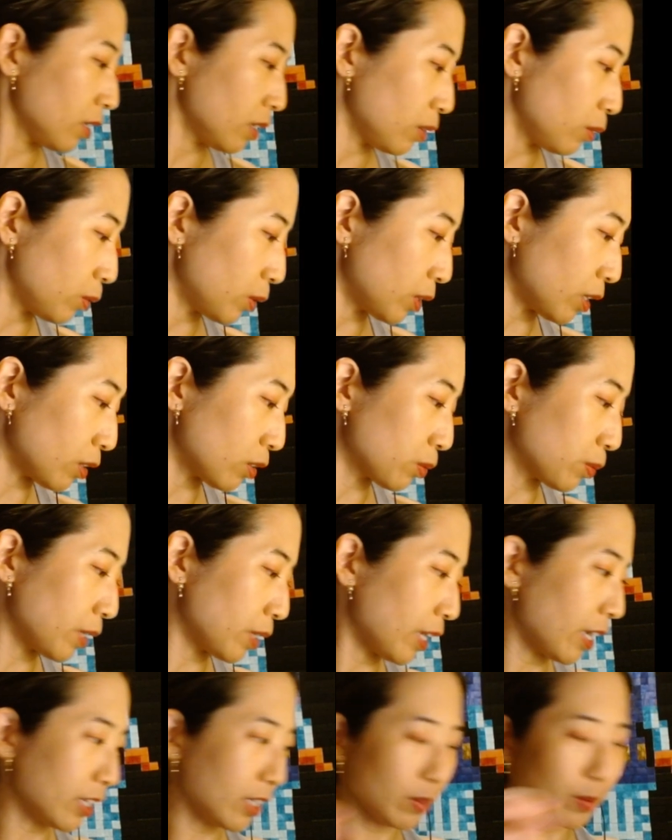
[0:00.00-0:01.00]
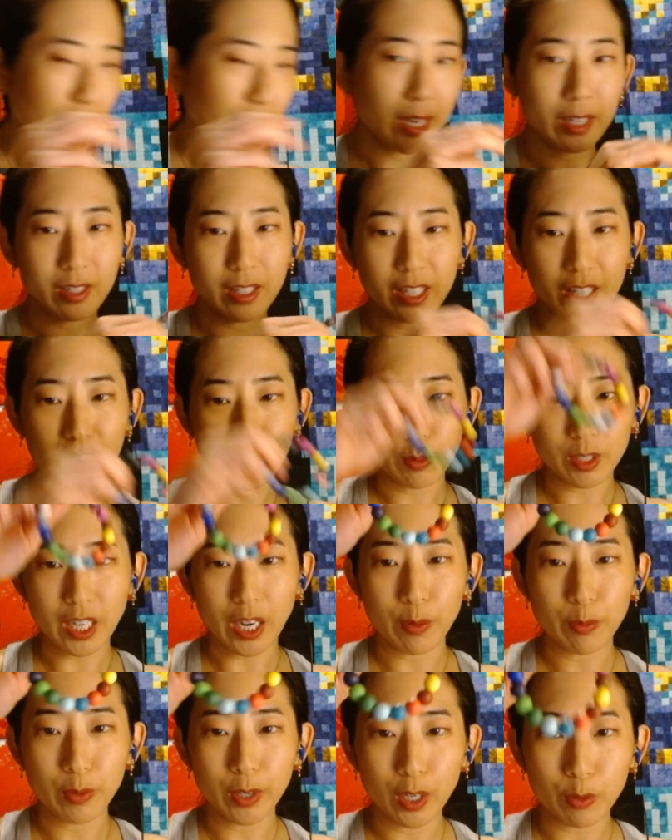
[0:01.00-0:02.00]
What else we had? Yeah, we had this, which I
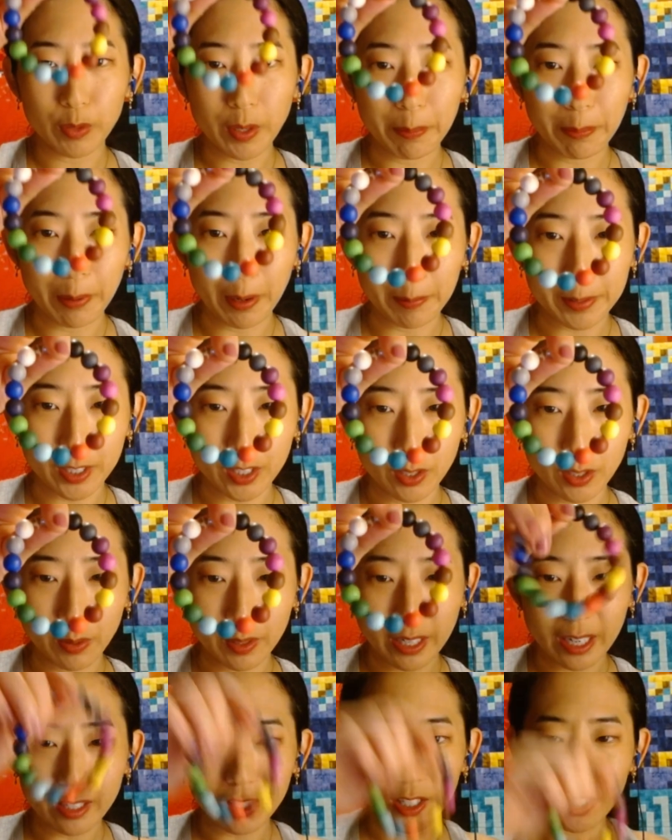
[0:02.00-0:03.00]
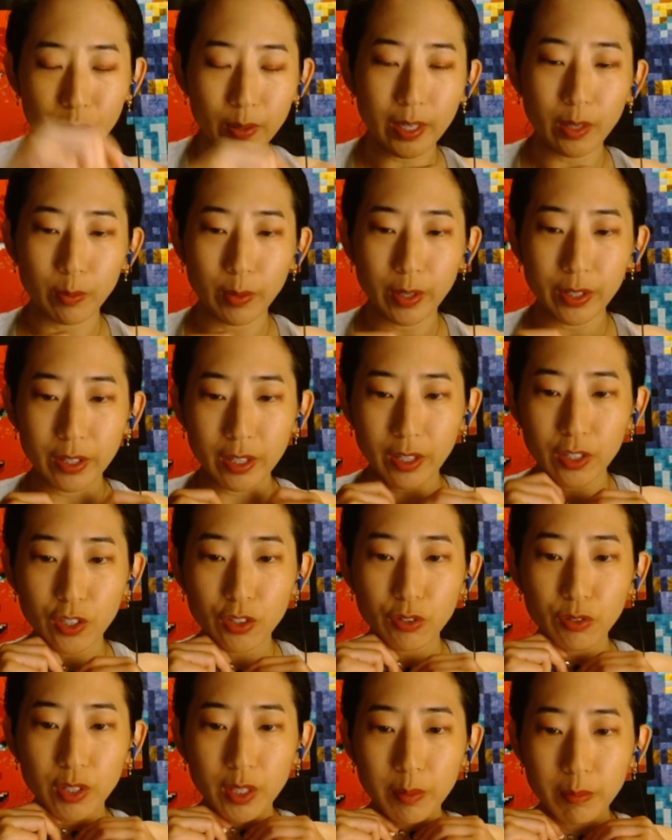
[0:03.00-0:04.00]
will repurpose into a necklace so I can wear that on
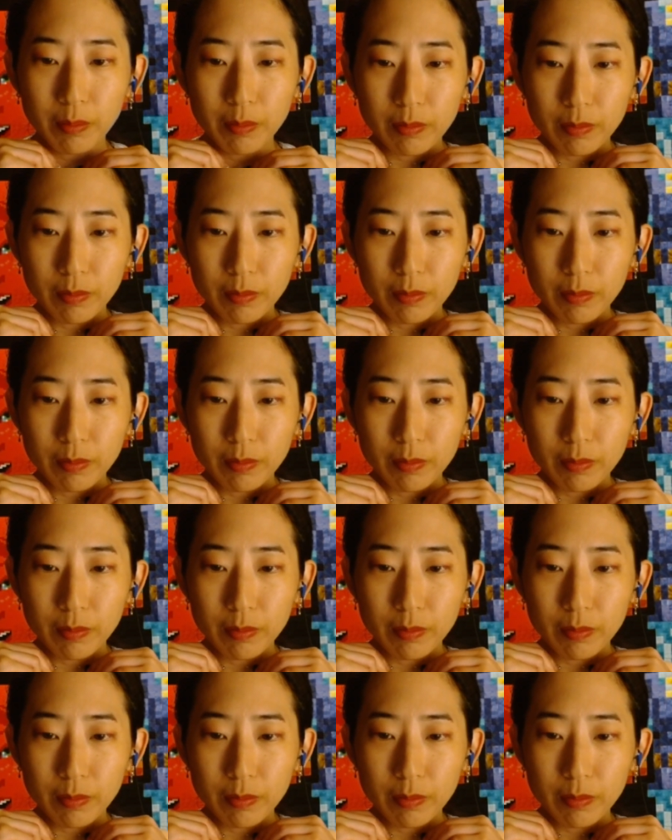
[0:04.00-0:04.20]
stream.